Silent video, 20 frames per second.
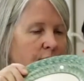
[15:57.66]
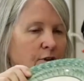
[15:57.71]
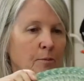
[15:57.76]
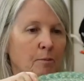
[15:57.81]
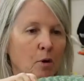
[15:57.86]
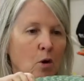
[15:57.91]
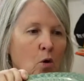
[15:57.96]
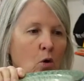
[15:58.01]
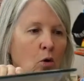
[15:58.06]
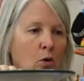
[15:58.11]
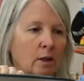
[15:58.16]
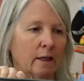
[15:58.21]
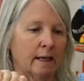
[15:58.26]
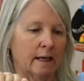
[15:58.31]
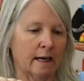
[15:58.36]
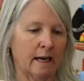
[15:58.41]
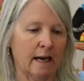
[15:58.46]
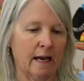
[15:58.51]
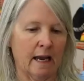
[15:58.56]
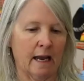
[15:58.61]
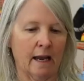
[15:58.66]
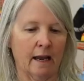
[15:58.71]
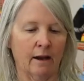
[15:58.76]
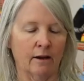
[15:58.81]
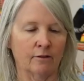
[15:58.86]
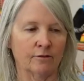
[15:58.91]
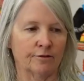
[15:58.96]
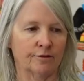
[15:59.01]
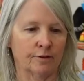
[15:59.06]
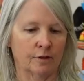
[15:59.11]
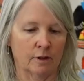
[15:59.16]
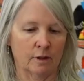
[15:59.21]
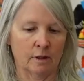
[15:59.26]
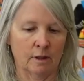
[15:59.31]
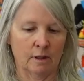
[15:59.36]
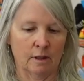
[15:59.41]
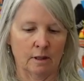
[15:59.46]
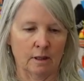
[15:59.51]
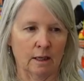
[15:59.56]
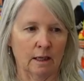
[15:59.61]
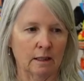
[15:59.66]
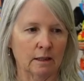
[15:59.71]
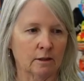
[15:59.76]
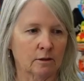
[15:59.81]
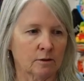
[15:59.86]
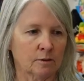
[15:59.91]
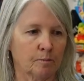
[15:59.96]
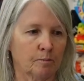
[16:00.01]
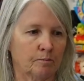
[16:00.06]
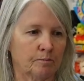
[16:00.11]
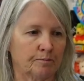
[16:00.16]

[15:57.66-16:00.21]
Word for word: the bowl and I have a little